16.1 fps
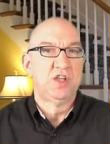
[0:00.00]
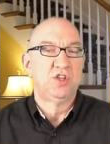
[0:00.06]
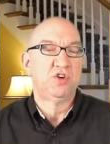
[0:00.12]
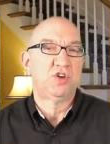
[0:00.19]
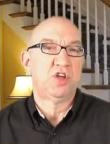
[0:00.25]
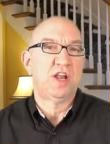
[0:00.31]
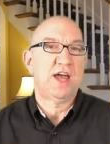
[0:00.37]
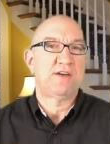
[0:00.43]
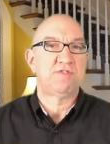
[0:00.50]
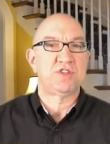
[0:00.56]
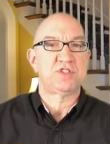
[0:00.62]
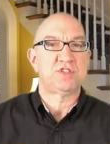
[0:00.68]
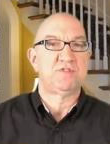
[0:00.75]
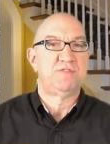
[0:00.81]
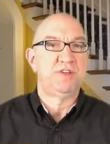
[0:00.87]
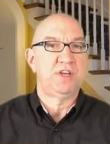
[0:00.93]
you can have
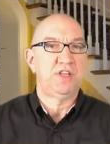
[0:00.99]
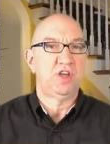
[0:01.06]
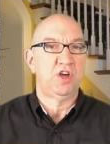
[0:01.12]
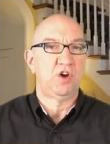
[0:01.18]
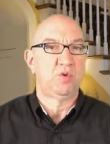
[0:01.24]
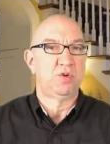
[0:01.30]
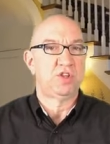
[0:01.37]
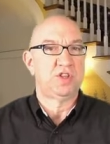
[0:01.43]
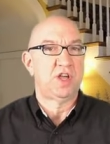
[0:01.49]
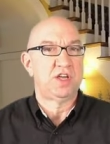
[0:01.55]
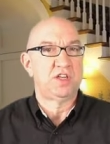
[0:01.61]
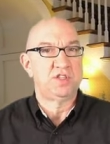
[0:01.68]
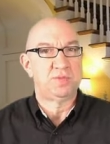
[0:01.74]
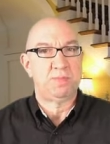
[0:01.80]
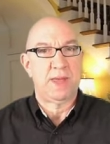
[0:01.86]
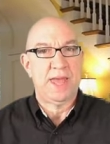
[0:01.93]
this video with
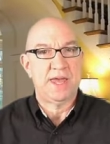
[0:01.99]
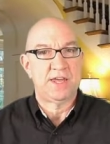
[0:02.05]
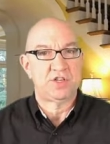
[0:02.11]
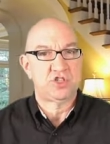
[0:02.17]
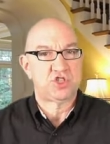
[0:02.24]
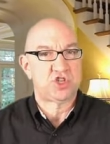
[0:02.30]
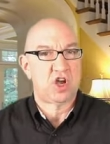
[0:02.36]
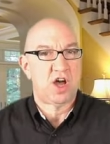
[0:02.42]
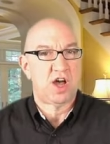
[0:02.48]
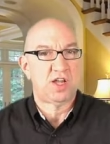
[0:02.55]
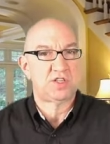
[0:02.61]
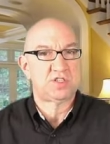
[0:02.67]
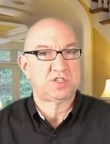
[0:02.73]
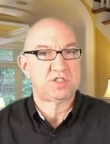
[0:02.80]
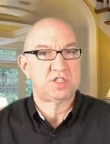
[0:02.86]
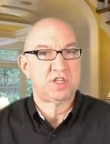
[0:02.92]
nice pan
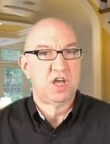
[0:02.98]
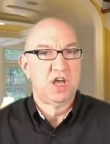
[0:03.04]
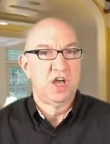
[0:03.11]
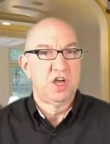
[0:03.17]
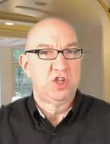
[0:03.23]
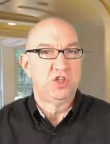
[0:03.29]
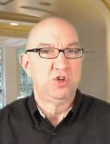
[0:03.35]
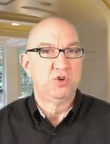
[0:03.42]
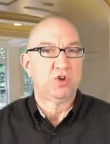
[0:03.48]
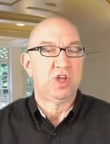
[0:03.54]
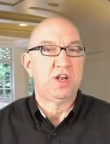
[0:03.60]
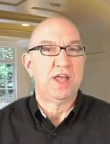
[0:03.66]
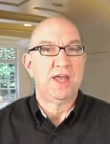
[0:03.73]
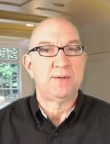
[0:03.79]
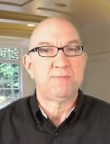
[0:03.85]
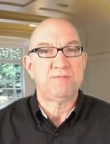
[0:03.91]
shots. You can
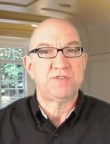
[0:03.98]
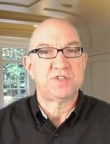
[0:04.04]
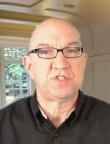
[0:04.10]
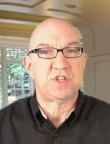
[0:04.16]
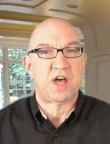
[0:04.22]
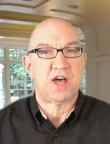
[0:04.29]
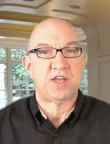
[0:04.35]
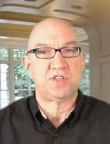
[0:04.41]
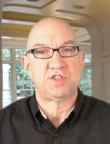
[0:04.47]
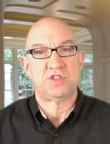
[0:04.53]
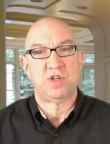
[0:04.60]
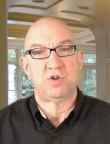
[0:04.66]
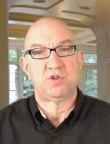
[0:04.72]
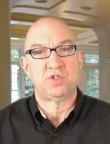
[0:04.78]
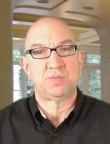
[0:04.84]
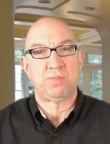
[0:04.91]
emphasize
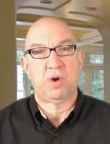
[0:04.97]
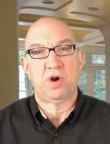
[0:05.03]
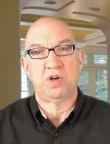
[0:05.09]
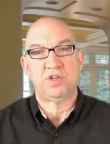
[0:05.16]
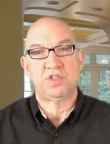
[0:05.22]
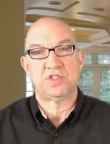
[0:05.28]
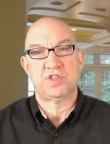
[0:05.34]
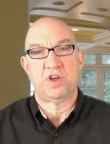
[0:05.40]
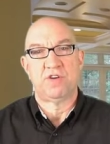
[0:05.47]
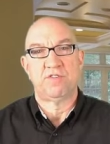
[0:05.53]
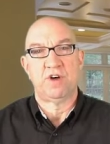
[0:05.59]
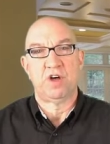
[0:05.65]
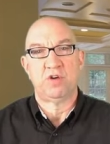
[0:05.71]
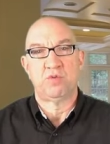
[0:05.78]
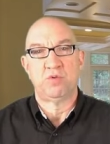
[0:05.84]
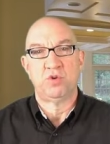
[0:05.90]
those parts of
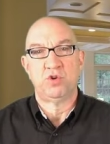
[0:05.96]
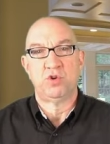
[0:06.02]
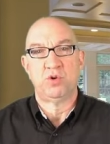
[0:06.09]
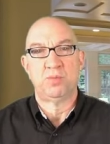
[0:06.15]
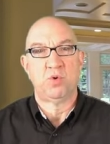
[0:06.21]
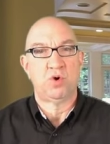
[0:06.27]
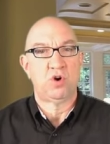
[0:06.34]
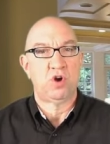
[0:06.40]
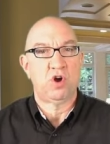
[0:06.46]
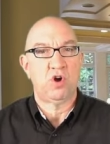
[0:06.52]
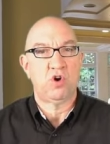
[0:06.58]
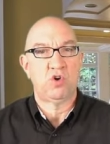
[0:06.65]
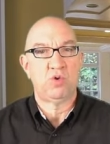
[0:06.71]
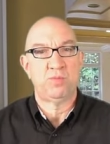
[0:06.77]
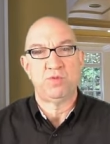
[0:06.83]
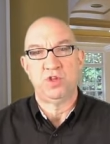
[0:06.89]
a room or
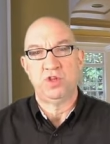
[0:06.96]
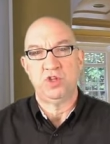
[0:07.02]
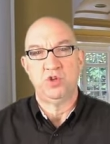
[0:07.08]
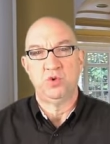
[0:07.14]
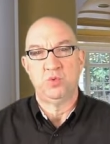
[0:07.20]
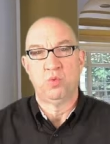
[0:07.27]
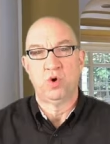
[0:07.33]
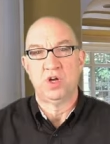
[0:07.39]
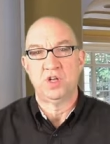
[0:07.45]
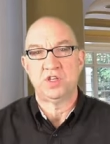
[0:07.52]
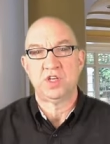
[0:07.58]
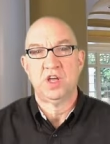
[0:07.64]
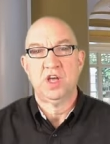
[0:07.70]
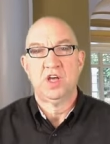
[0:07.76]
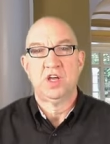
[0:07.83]
home that you want